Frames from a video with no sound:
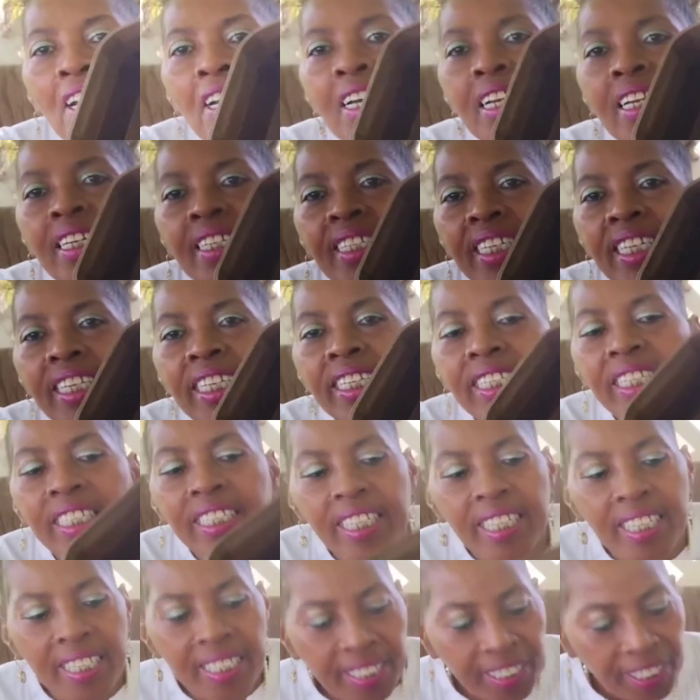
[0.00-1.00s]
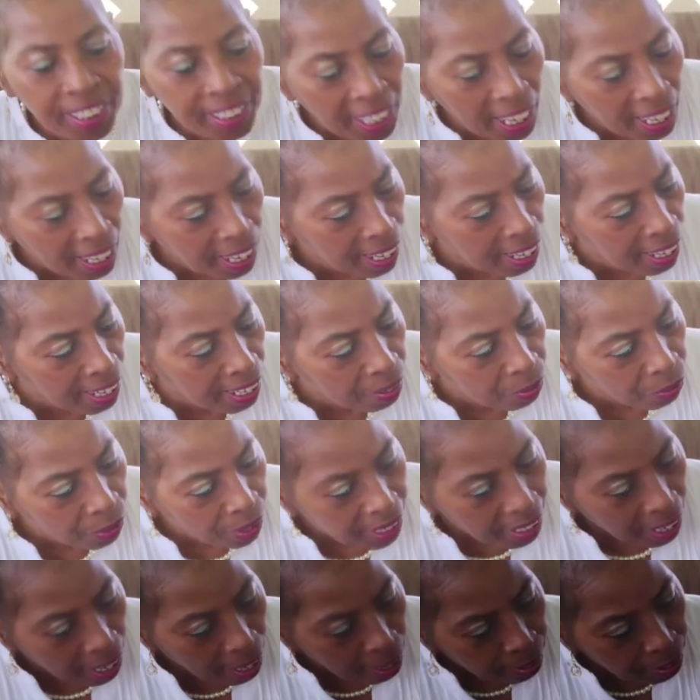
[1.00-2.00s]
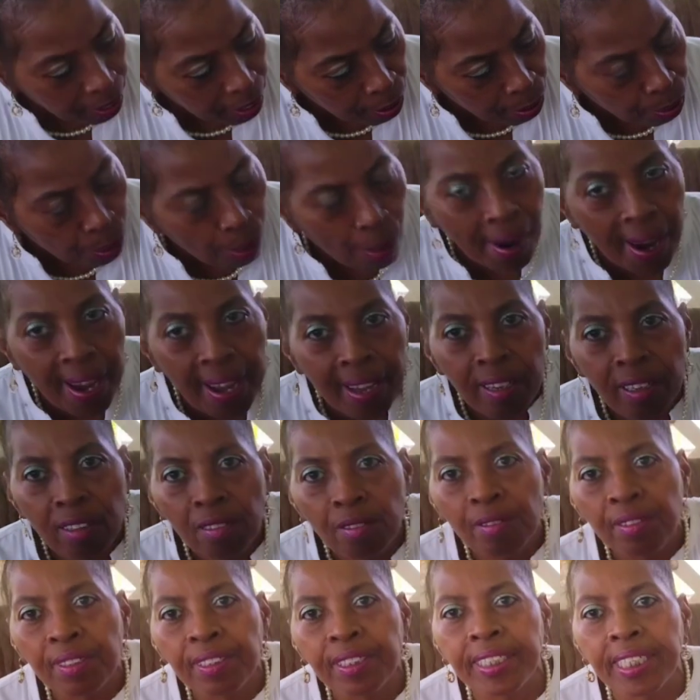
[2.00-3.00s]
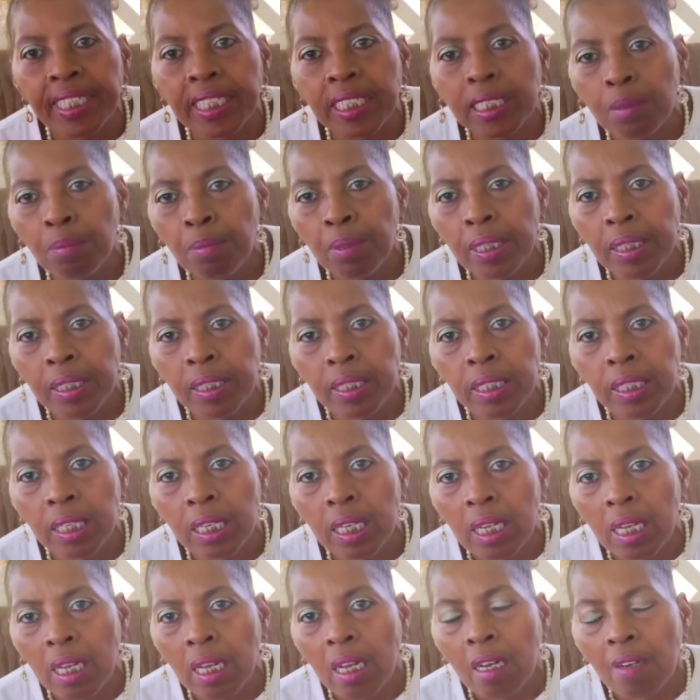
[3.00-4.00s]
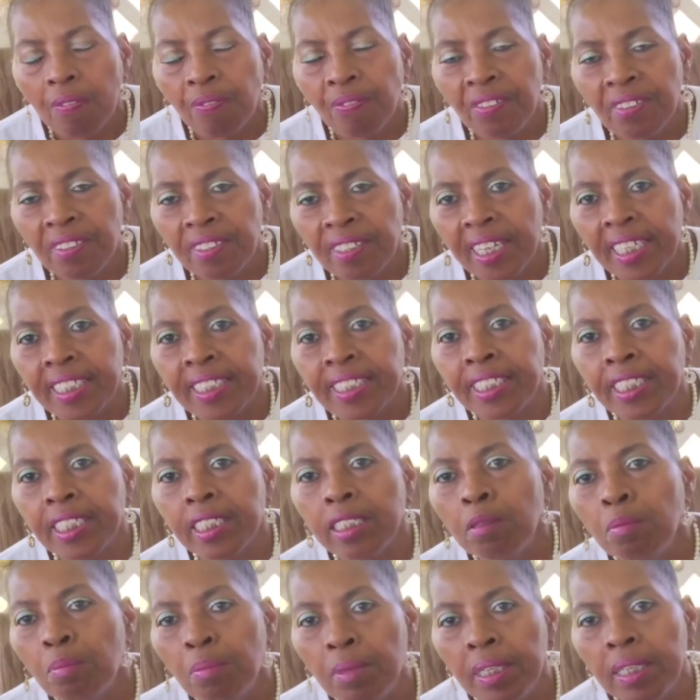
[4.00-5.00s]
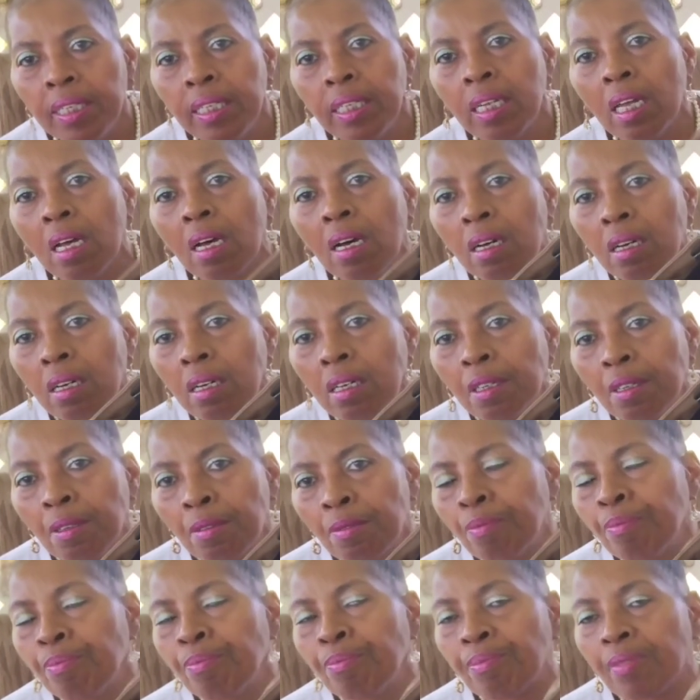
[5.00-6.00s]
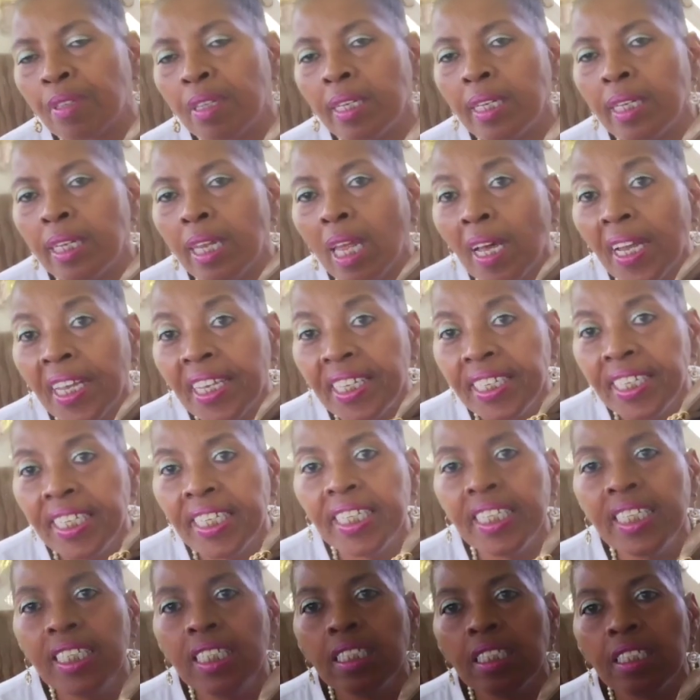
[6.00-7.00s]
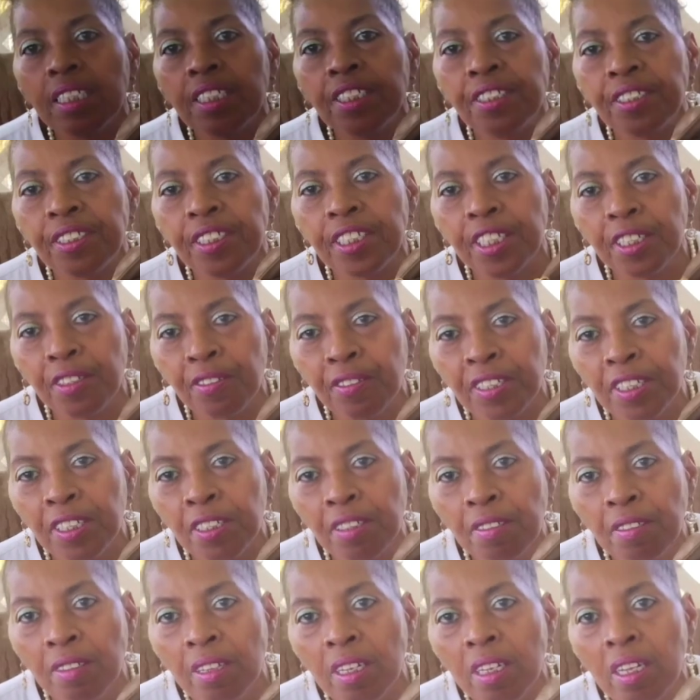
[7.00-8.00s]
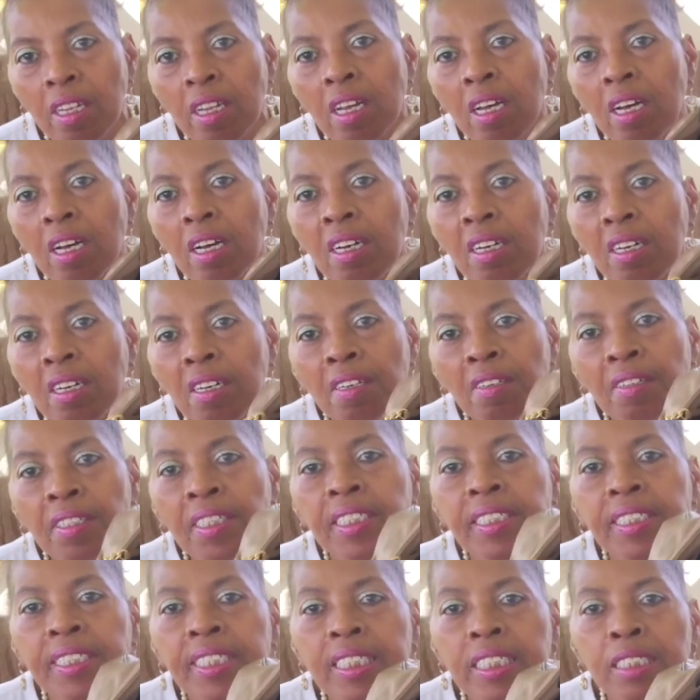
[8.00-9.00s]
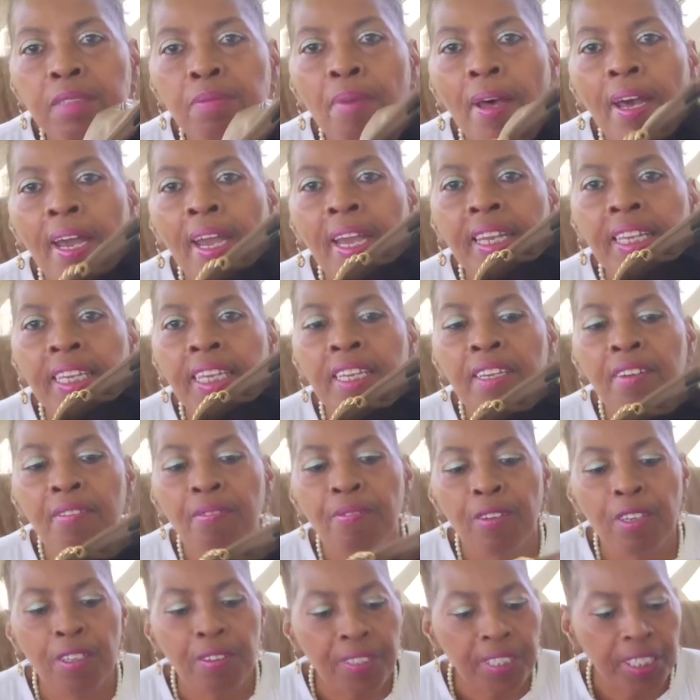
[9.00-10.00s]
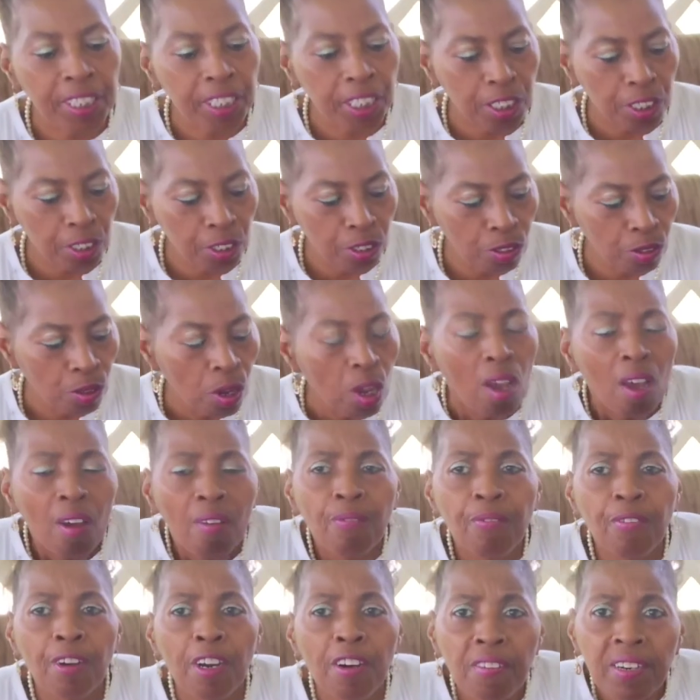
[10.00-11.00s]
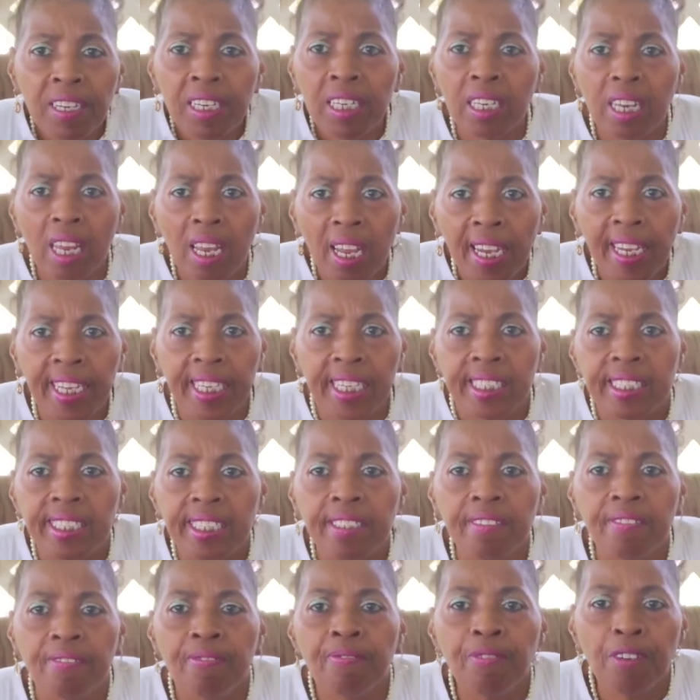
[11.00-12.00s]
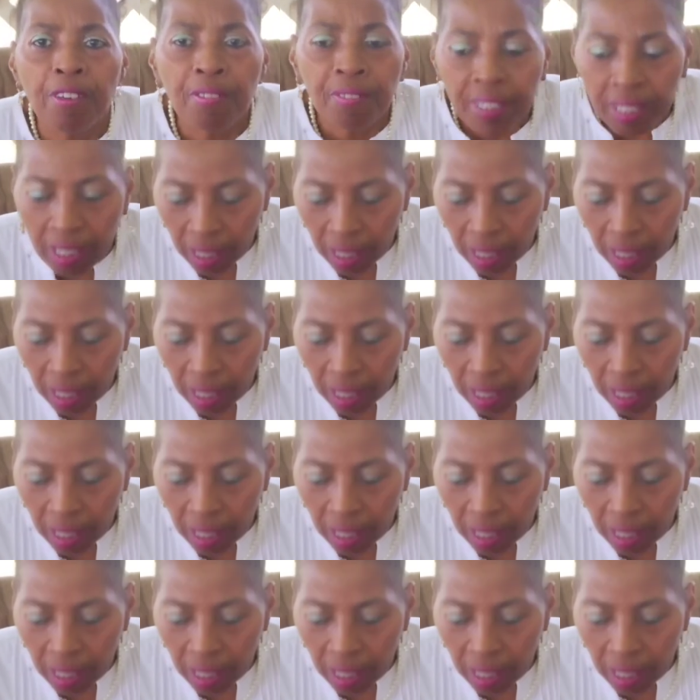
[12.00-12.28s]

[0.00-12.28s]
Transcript: clean and inside we got this brown denim feels like denim um, lining interior uh, in this bag here very cute very light very